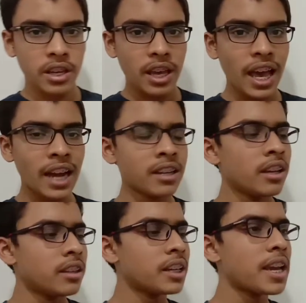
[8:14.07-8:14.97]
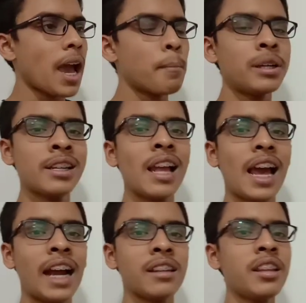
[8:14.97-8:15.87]
and the capital
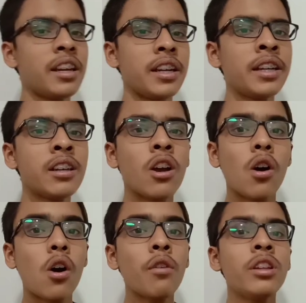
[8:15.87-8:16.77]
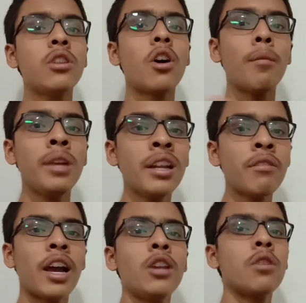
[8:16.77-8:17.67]
at the rate of the nominal
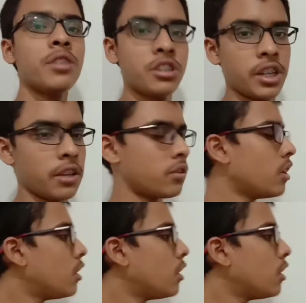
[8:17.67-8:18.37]
value of the shares.